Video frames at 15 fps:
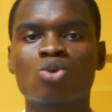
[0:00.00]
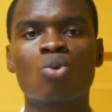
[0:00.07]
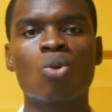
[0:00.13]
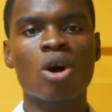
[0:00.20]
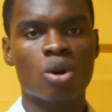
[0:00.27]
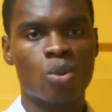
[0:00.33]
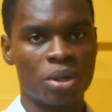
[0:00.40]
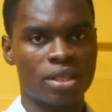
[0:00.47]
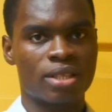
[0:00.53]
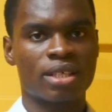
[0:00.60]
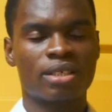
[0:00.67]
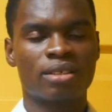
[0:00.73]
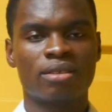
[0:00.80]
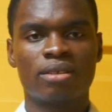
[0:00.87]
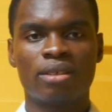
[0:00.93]
to work with,
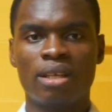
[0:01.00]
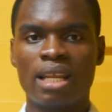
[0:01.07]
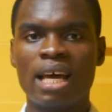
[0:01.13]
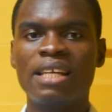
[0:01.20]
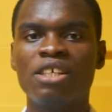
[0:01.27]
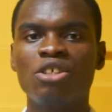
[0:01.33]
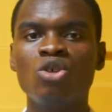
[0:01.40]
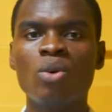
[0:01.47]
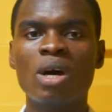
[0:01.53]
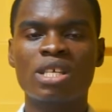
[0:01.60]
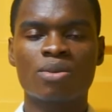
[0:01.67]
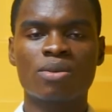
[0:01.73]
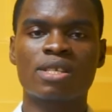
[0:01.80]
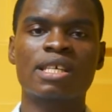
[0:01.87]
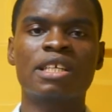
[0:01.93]
like the
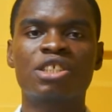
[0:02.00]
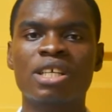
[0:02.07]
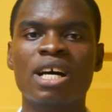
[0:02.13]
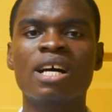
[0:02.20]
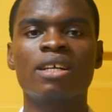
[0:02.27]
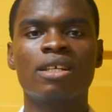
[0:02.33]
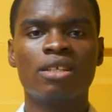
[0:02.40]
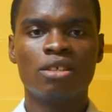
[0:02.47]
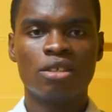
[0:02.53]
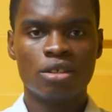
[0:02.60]
UX researcher,